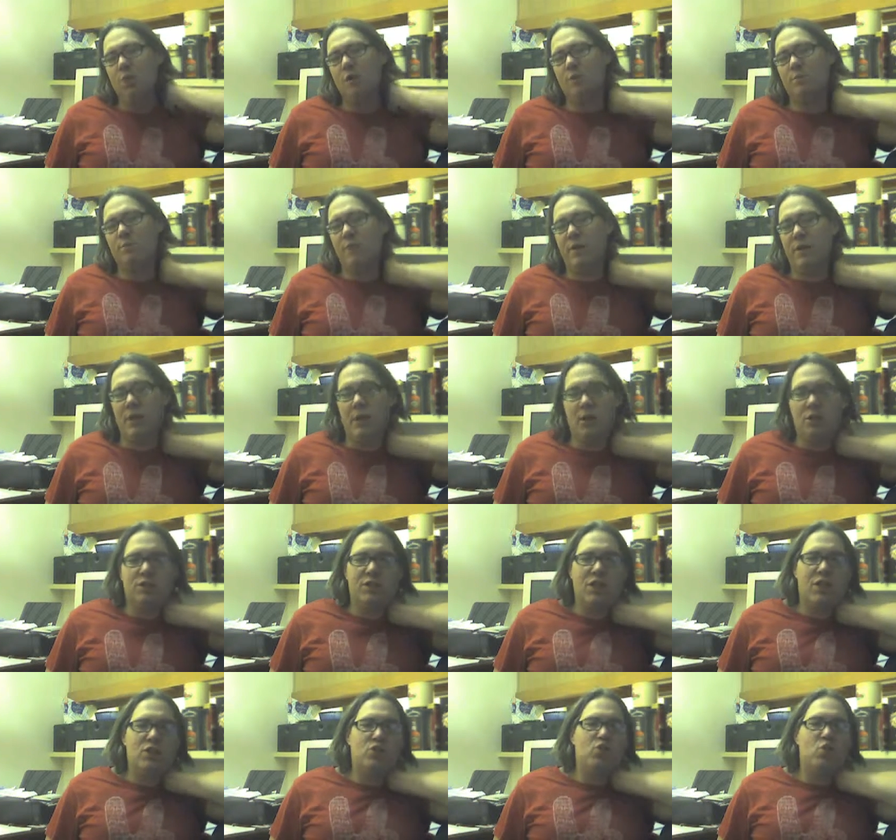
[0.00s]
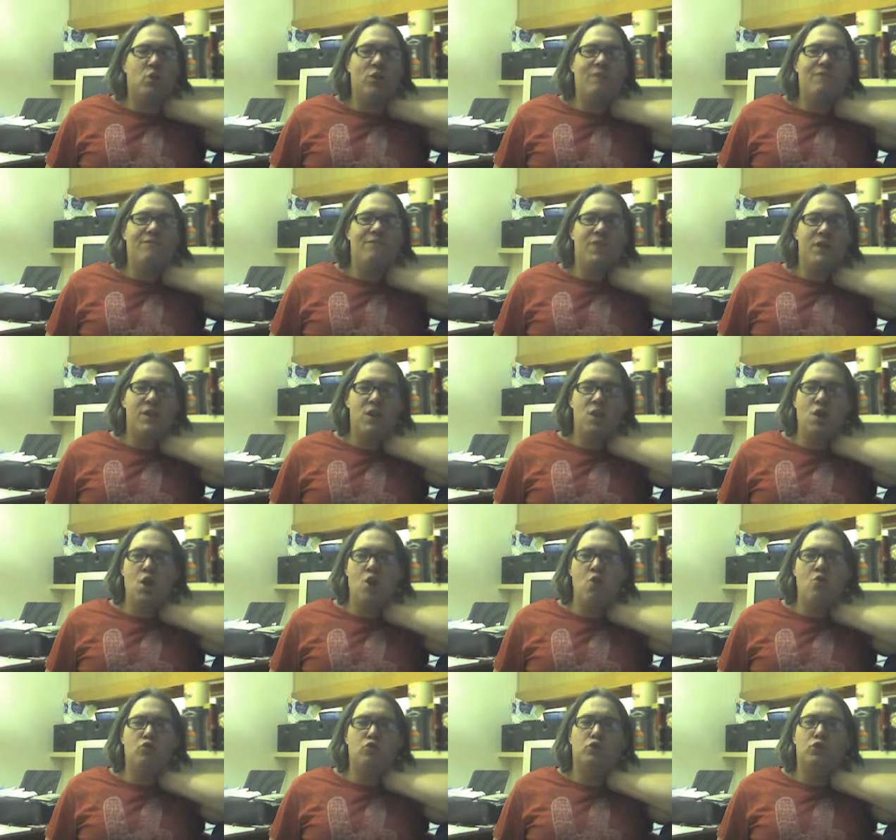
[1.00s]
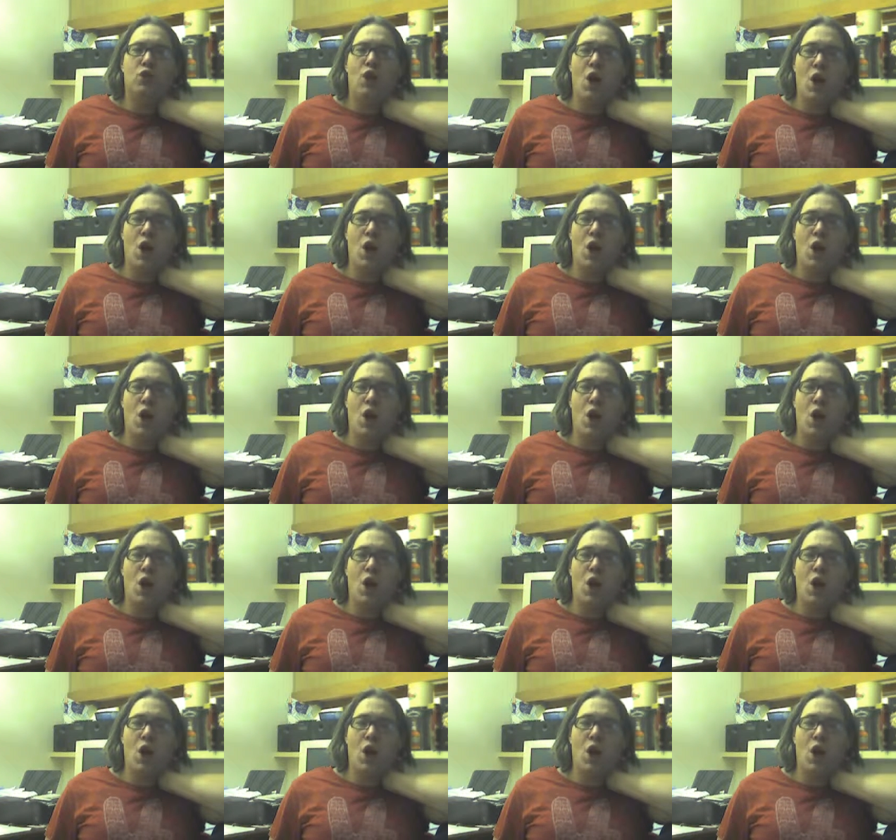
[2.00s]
because me and Aaron's got joint videos